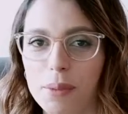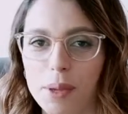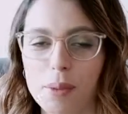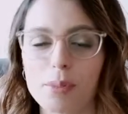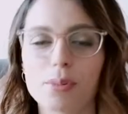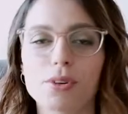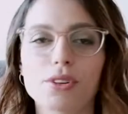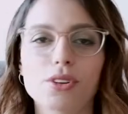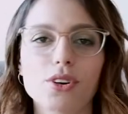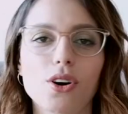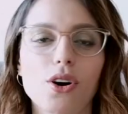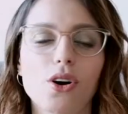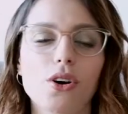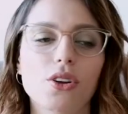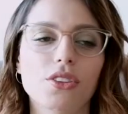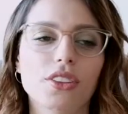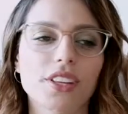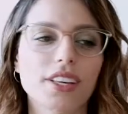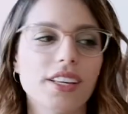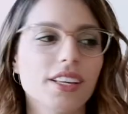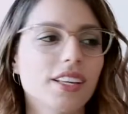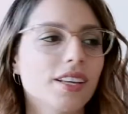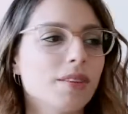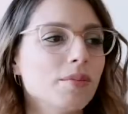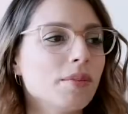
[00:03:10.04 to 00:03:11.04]
people call
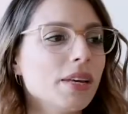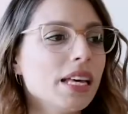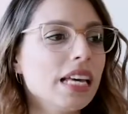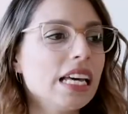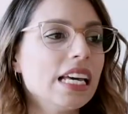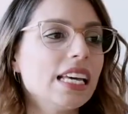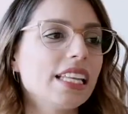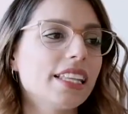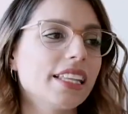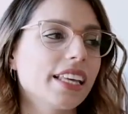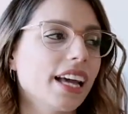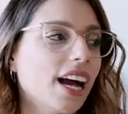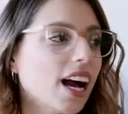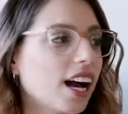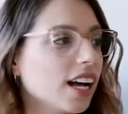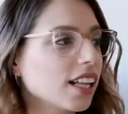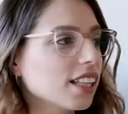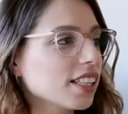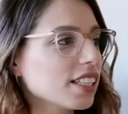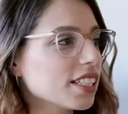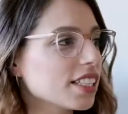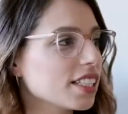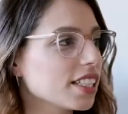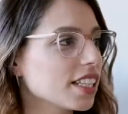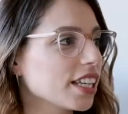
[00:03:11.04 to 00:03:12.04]
them the
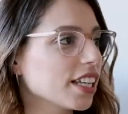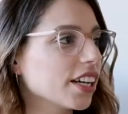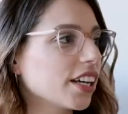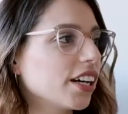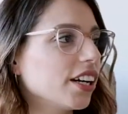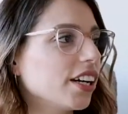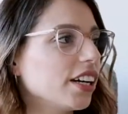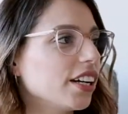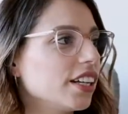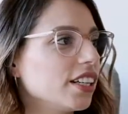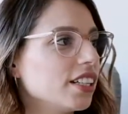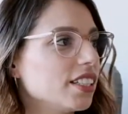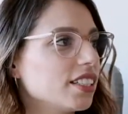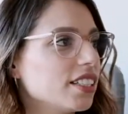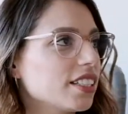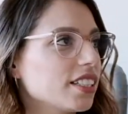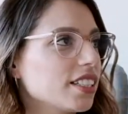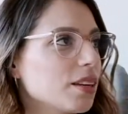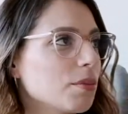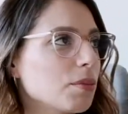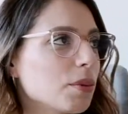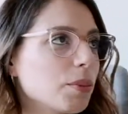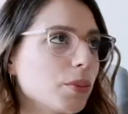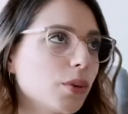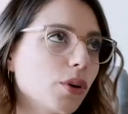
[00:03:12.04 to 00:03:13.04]
ugly sneakers,
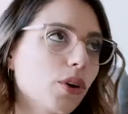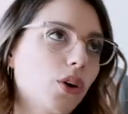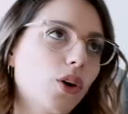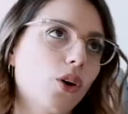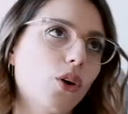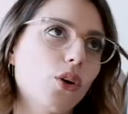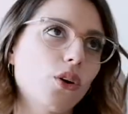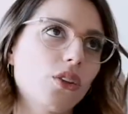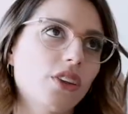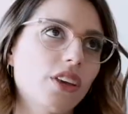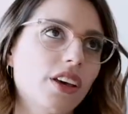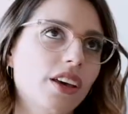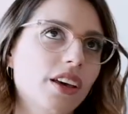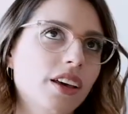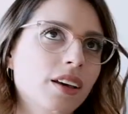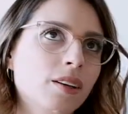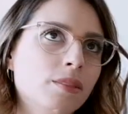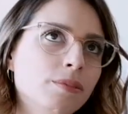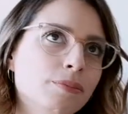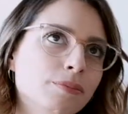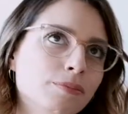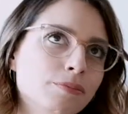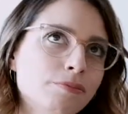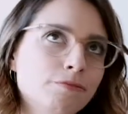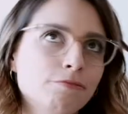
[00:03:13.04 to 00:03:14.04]
some people call
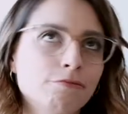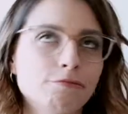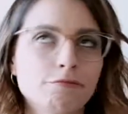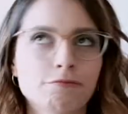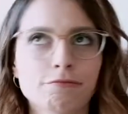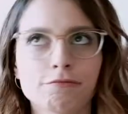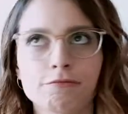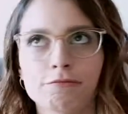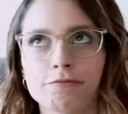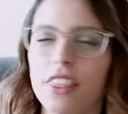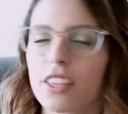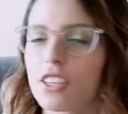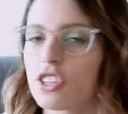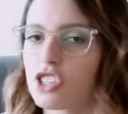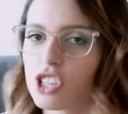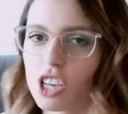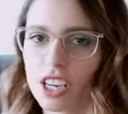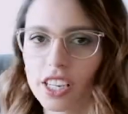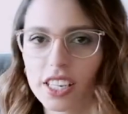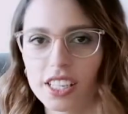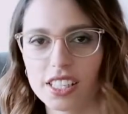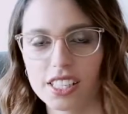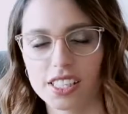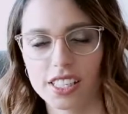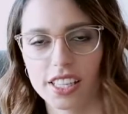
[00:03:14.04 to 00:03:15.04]
them the
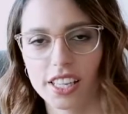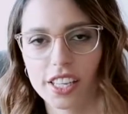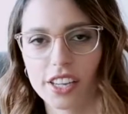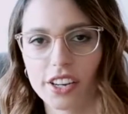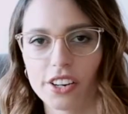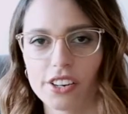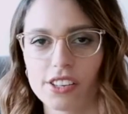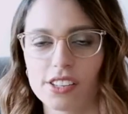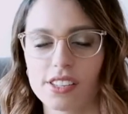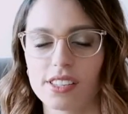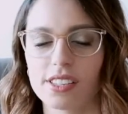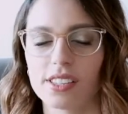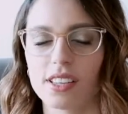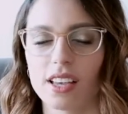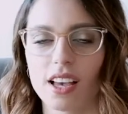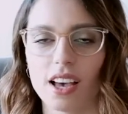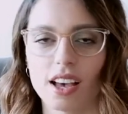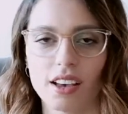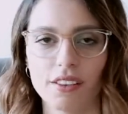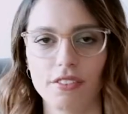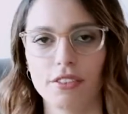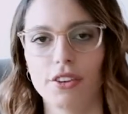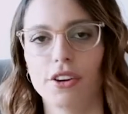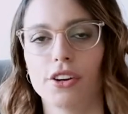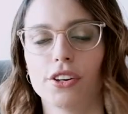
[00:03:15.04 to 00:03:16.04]
chunky sneakers.
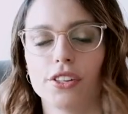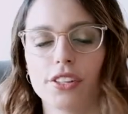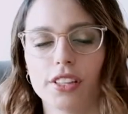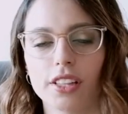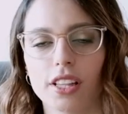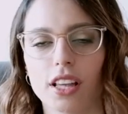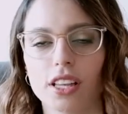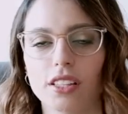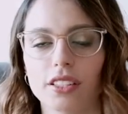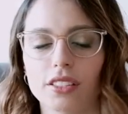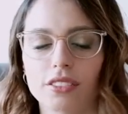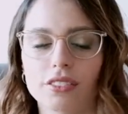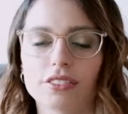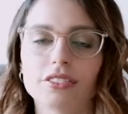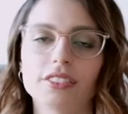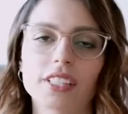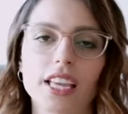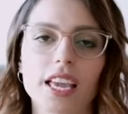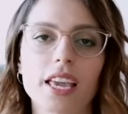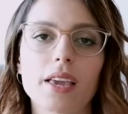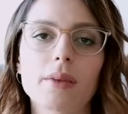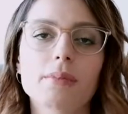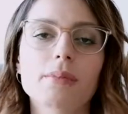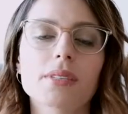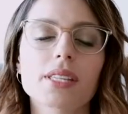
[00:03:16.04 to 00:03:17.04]
I've heard a lot of
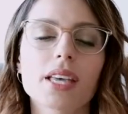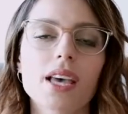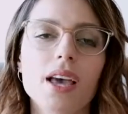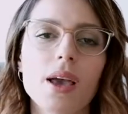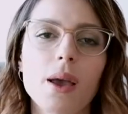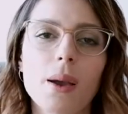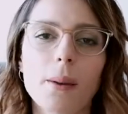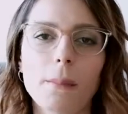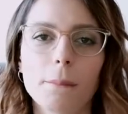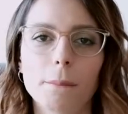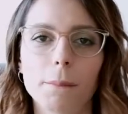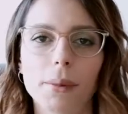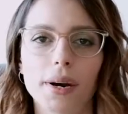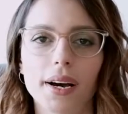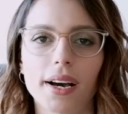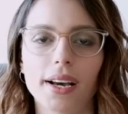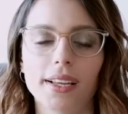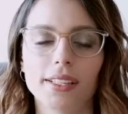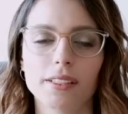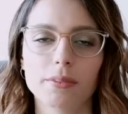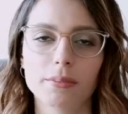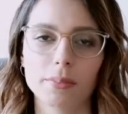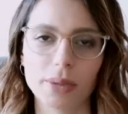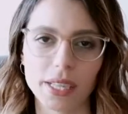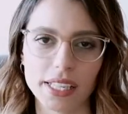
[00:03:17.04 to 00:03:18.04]
names,
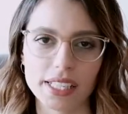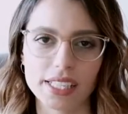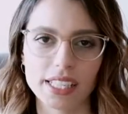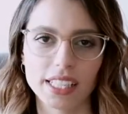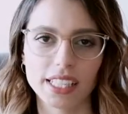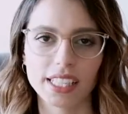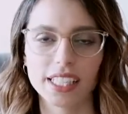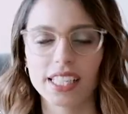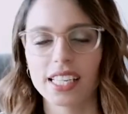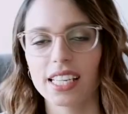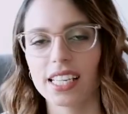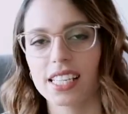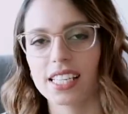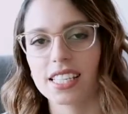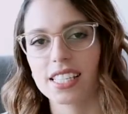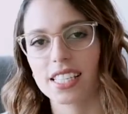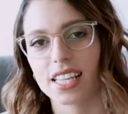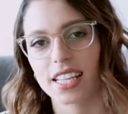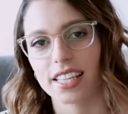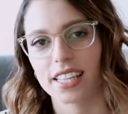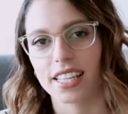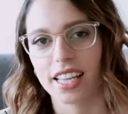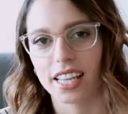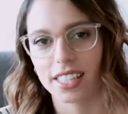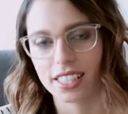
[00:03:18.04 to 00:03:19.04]
but basically it's
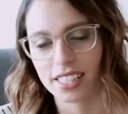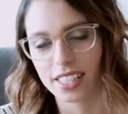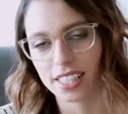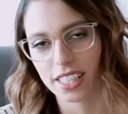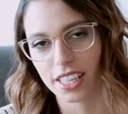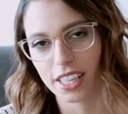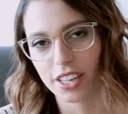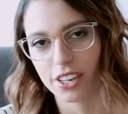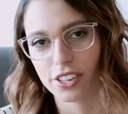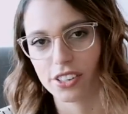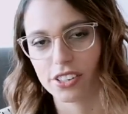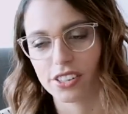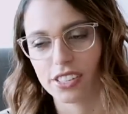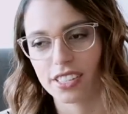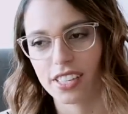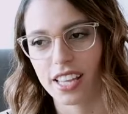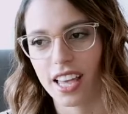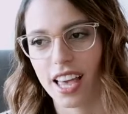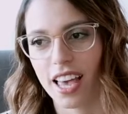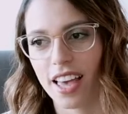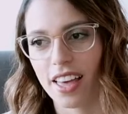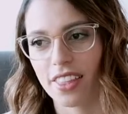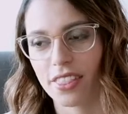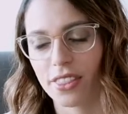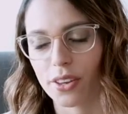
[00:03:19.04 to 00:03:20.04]
the dead sneakers.
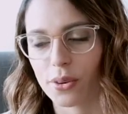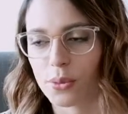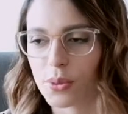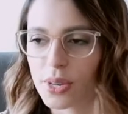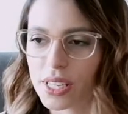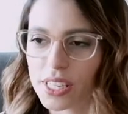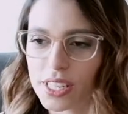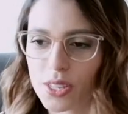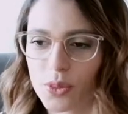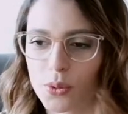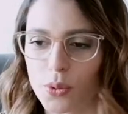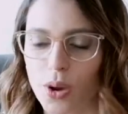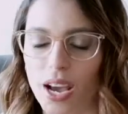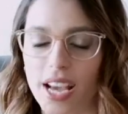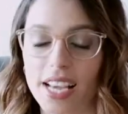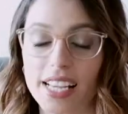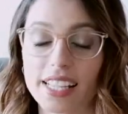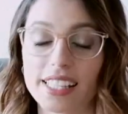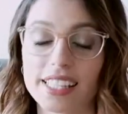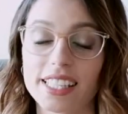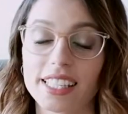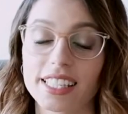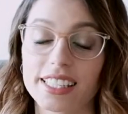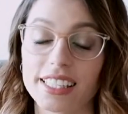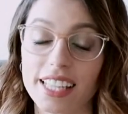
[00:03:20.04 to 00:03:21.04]
And the reason why
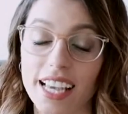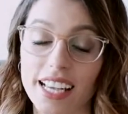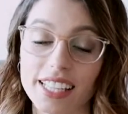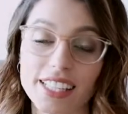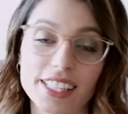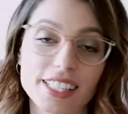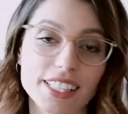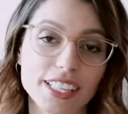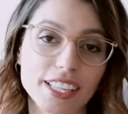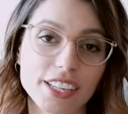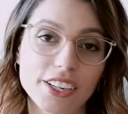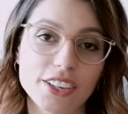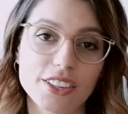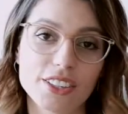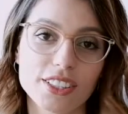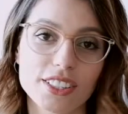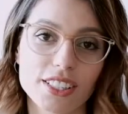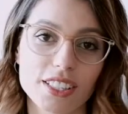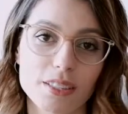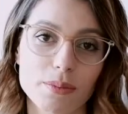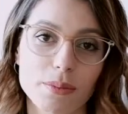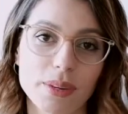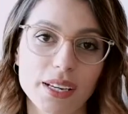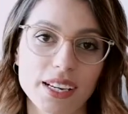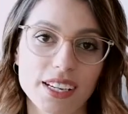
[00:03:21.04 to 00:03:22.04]
it's a dead sneakers
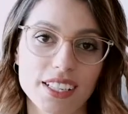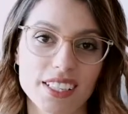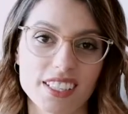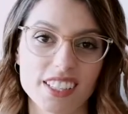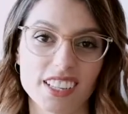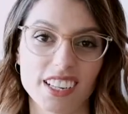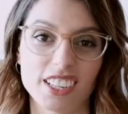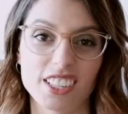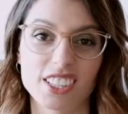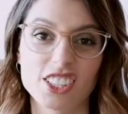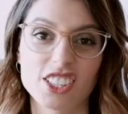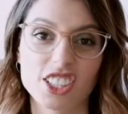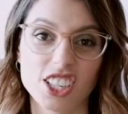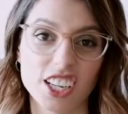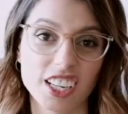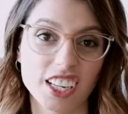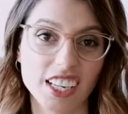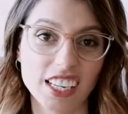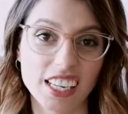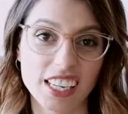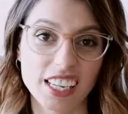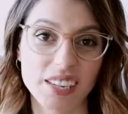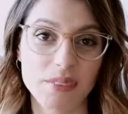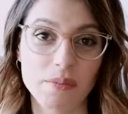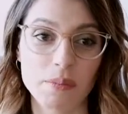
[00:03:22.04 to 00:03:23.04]
is because they're
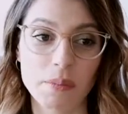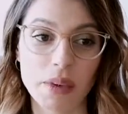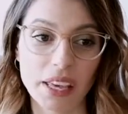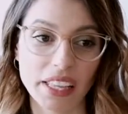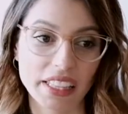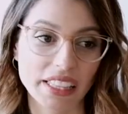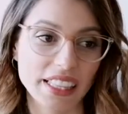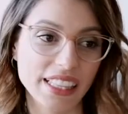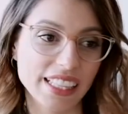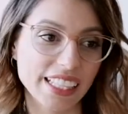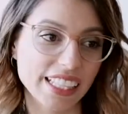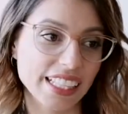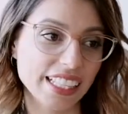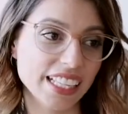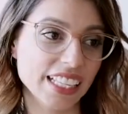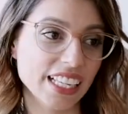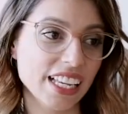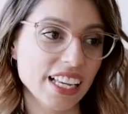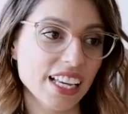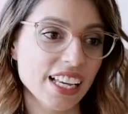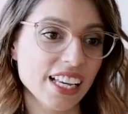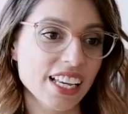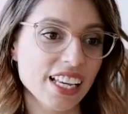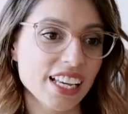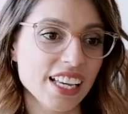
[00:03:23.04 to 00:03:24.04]
chunky, manly,
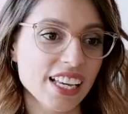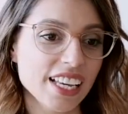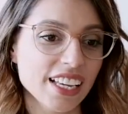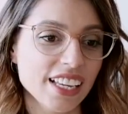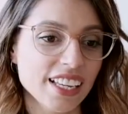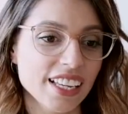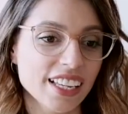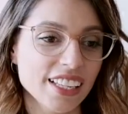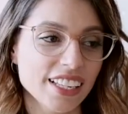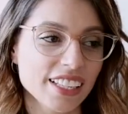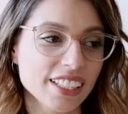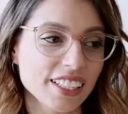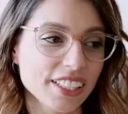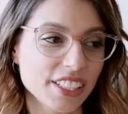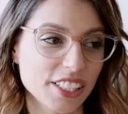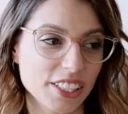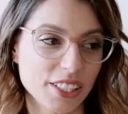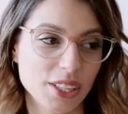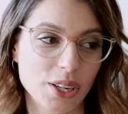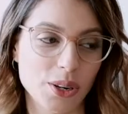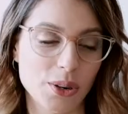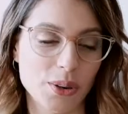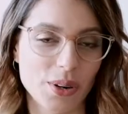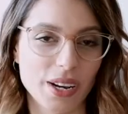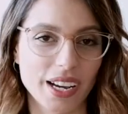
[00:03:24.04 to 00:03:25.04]

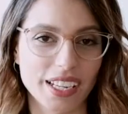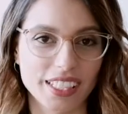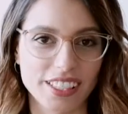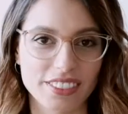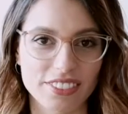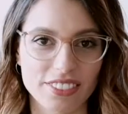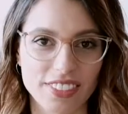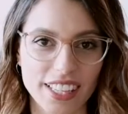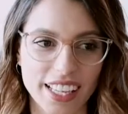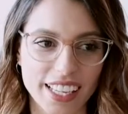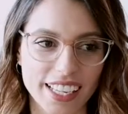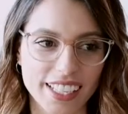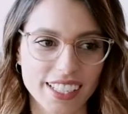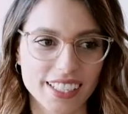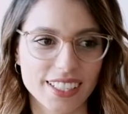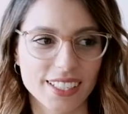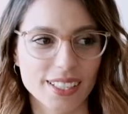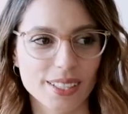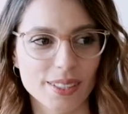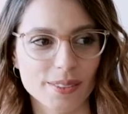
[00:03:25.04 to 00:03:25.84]
kind of like